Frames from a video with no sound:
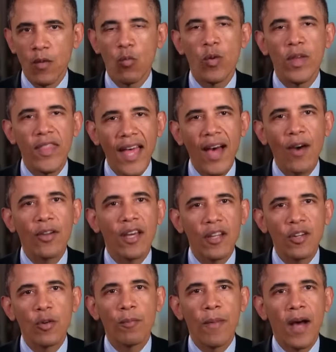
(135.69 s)
without
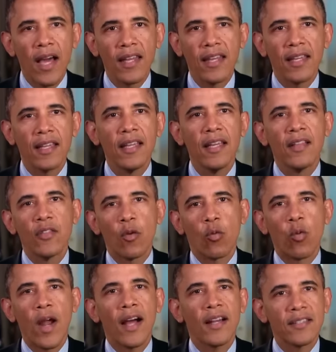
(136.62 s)
undermining the
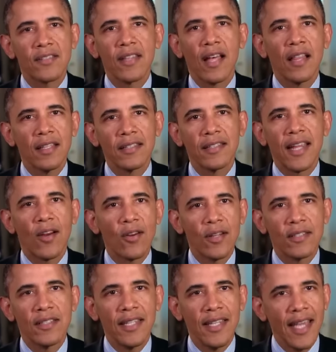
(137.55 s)
rock-solid
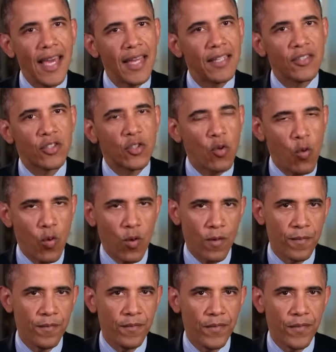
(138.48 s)
guarantee at its core.